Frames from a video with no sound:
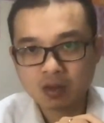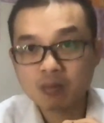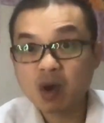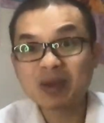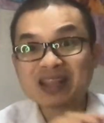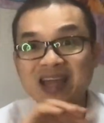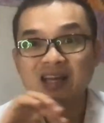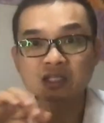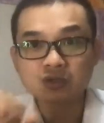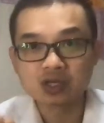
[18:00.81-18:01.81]
What about the
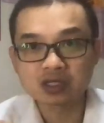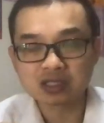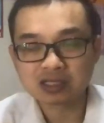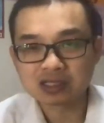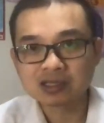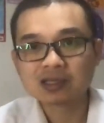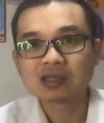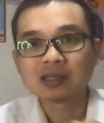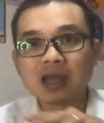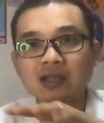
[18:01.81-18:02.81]
other strategy?
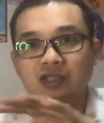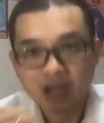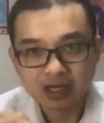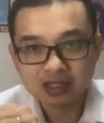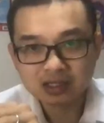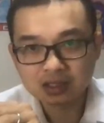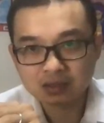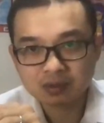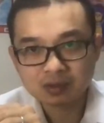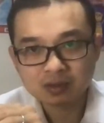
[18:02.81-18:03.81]
Chinese
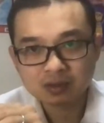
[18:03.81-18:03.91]
herbs.